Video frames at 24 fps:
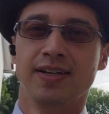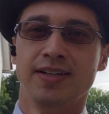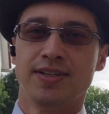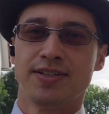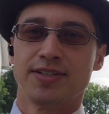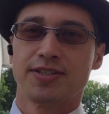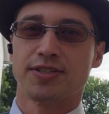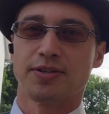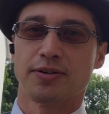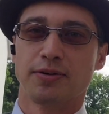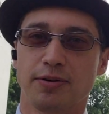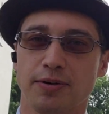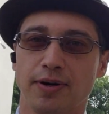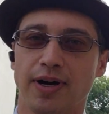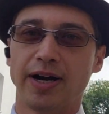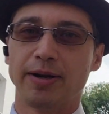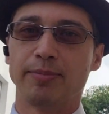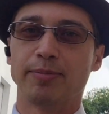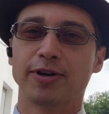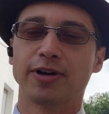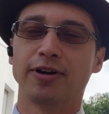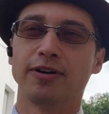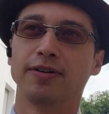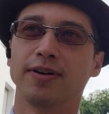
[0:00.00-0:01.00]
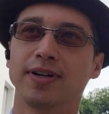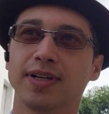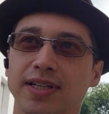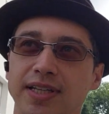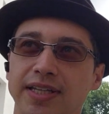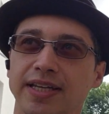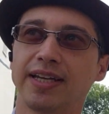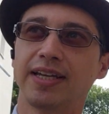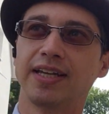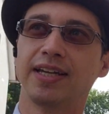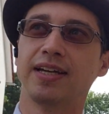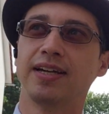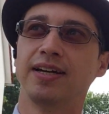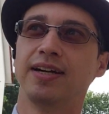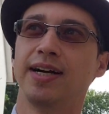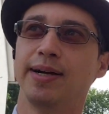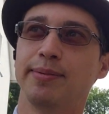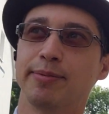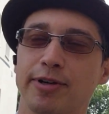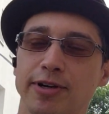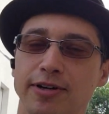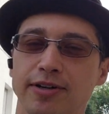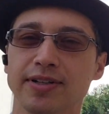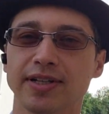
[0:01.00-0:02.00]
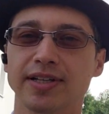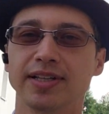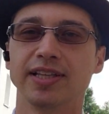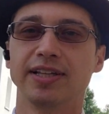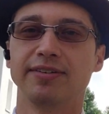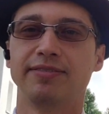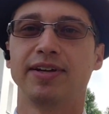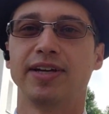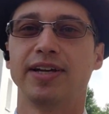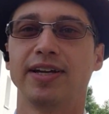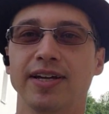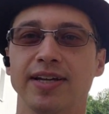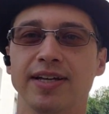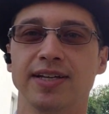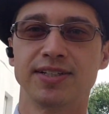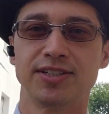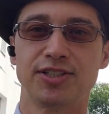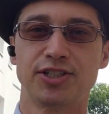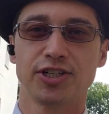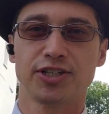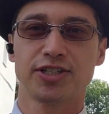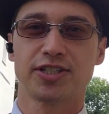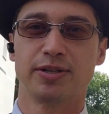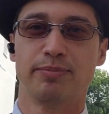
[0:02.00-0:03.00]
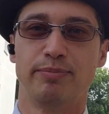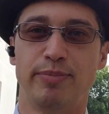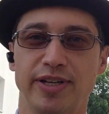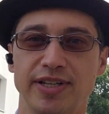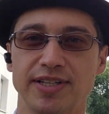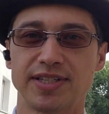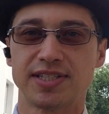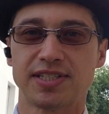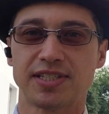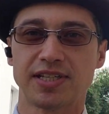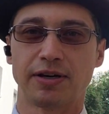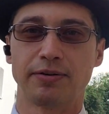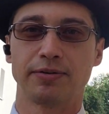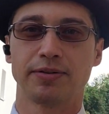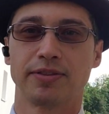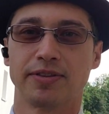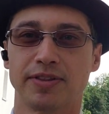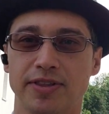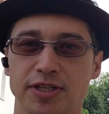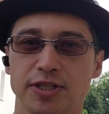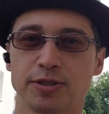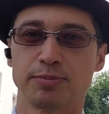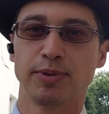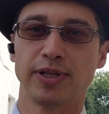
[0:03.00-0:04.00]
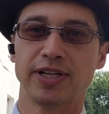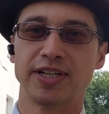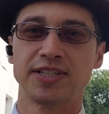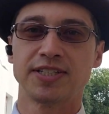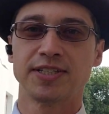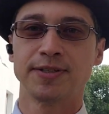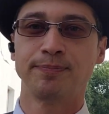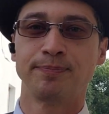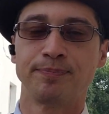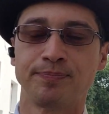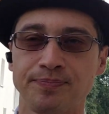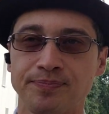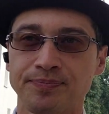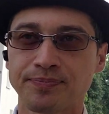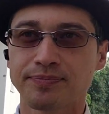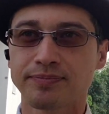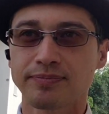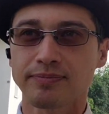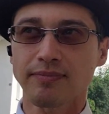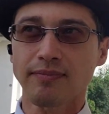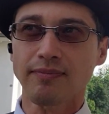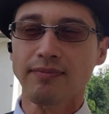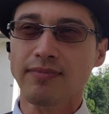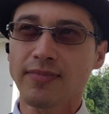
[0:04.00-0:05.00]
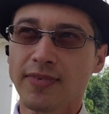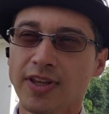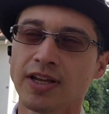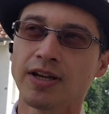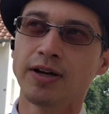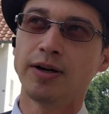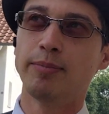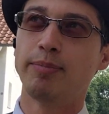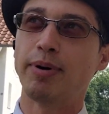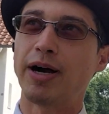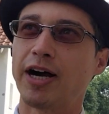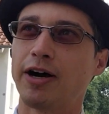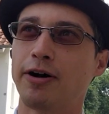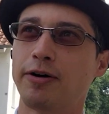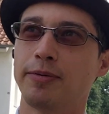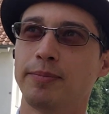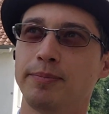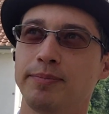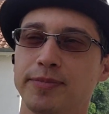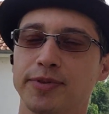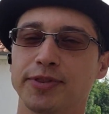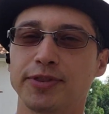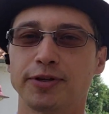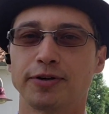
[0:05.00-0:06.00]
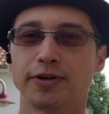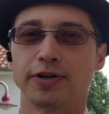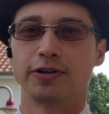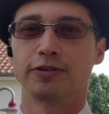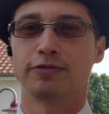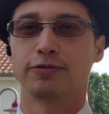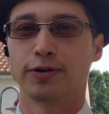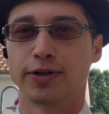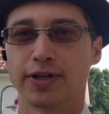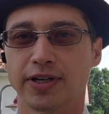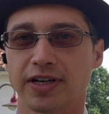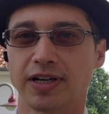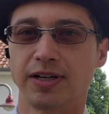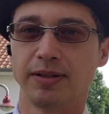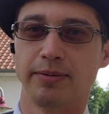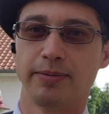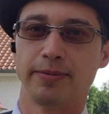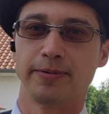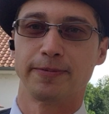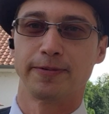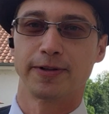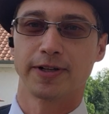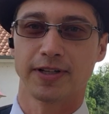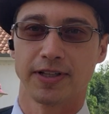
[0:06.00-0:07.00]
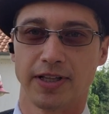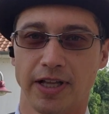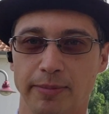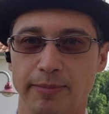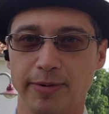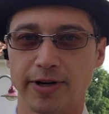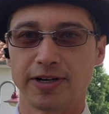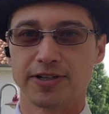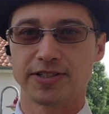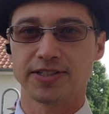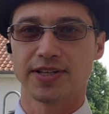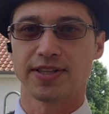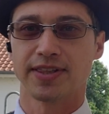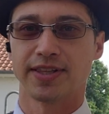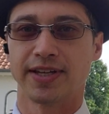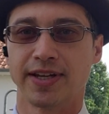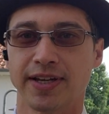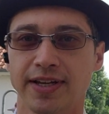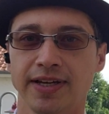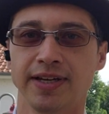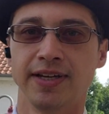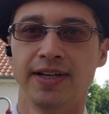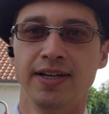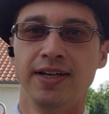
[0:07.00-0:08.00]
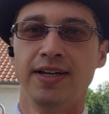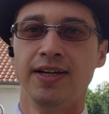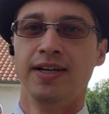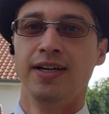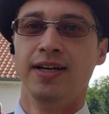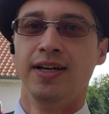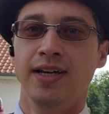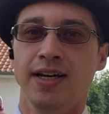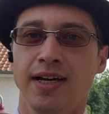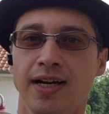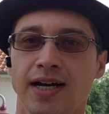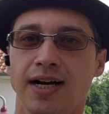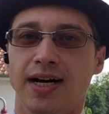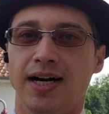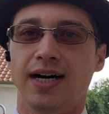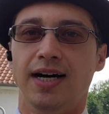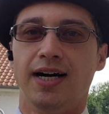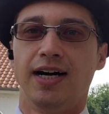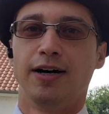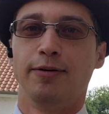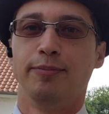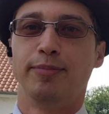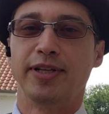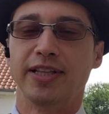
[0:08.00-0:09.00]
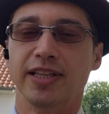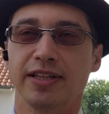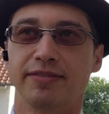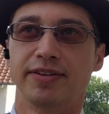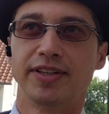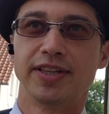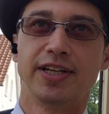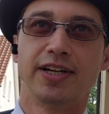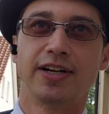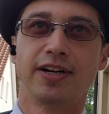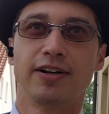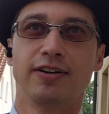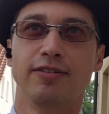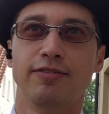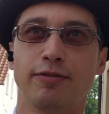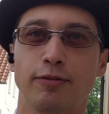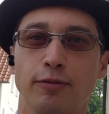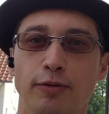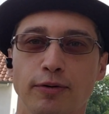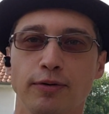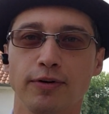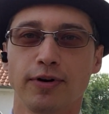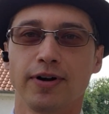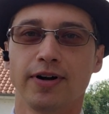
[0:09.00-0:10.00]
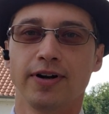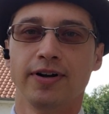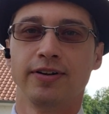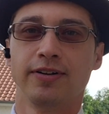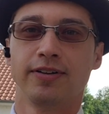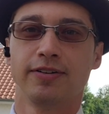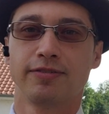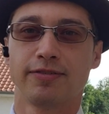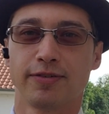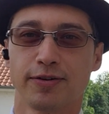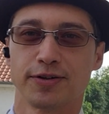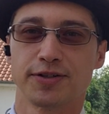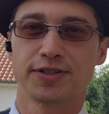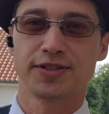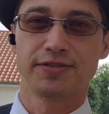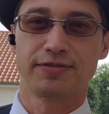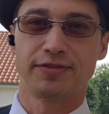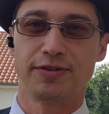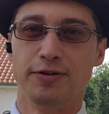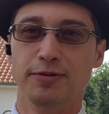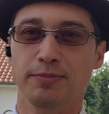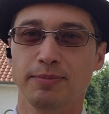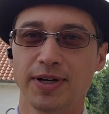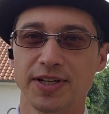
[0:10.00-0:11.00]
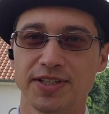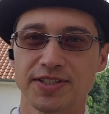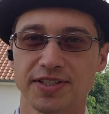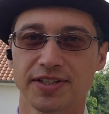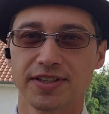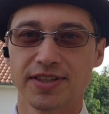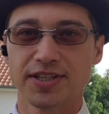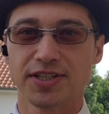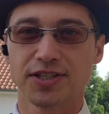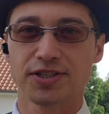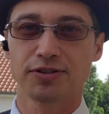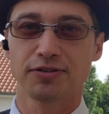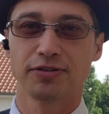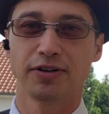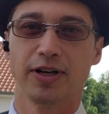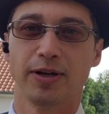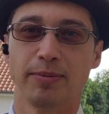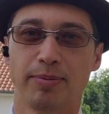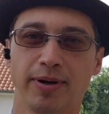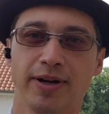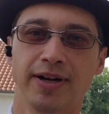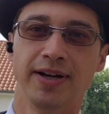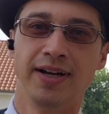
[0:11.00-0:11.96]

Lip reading: so I'm currently living just a bit south of this place, about 30 or 40 kilometers, I think. I'll be living there for the first few months of this trip,